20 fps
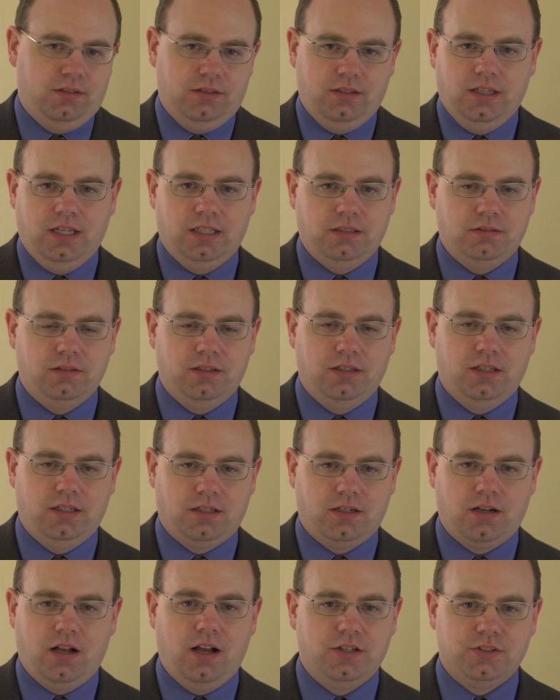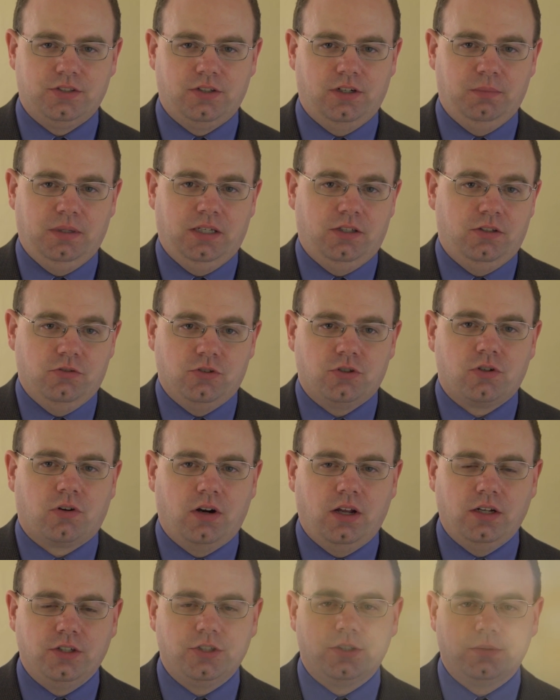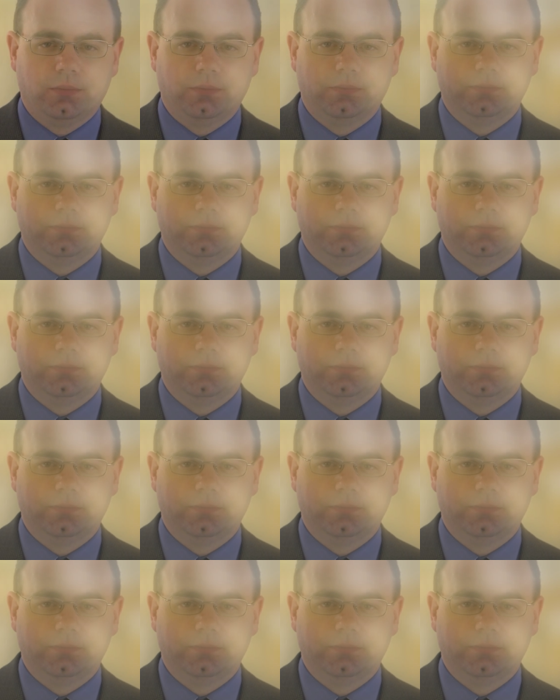it caused there to be a huge crunch.